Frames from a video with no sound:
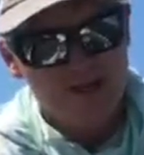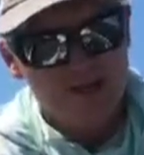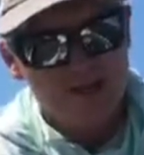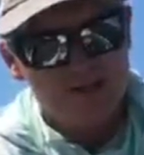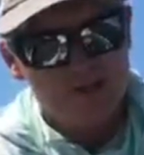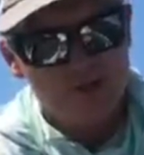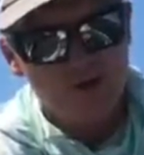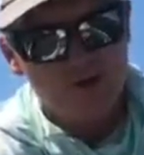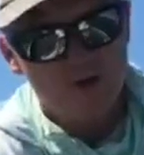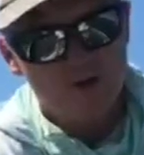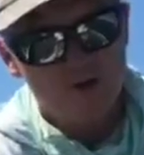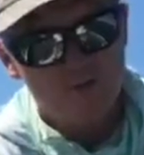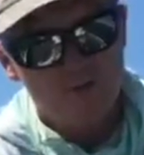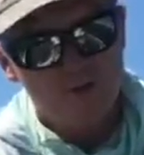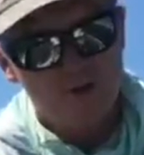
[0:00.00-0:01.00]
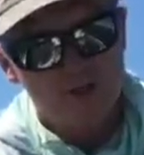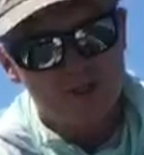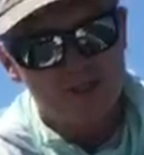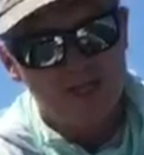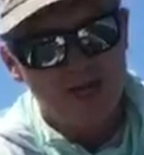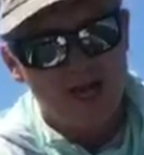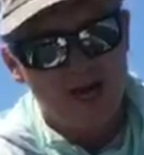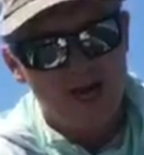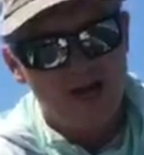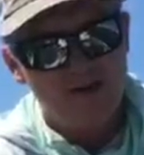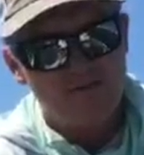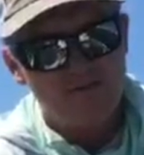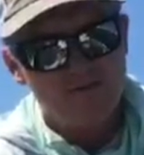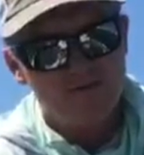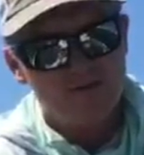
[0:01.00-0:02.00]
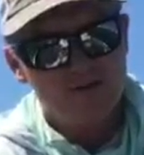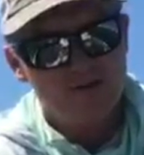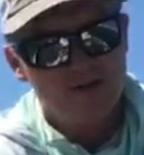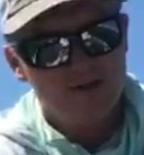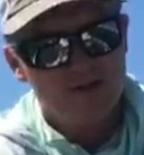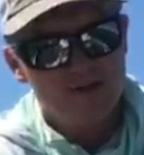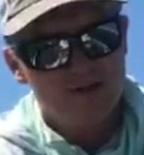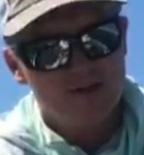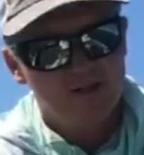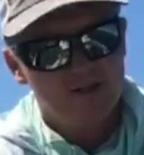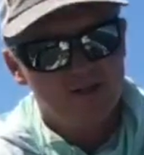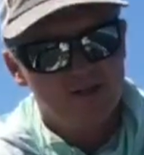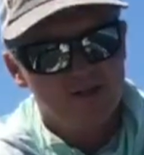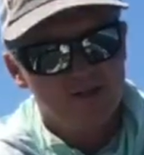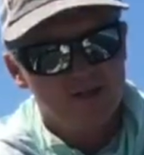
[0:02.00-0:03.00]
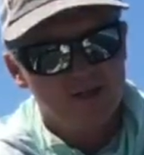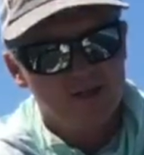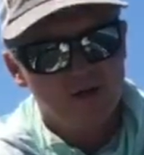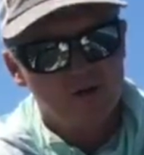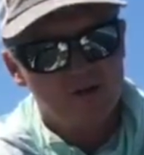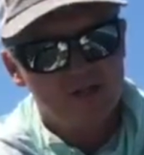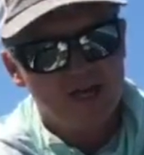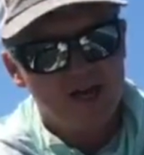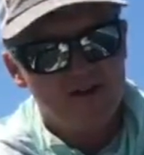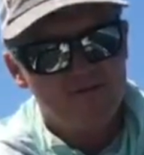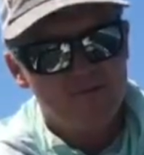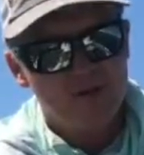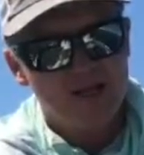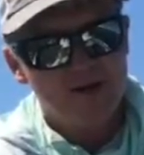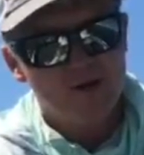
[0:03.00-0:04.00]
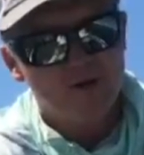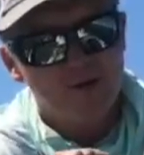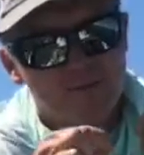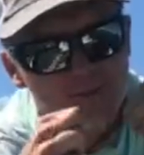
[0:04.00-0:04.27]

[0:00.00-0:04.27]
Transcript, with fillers: And I tie it on with just a half, a locked half blood knot.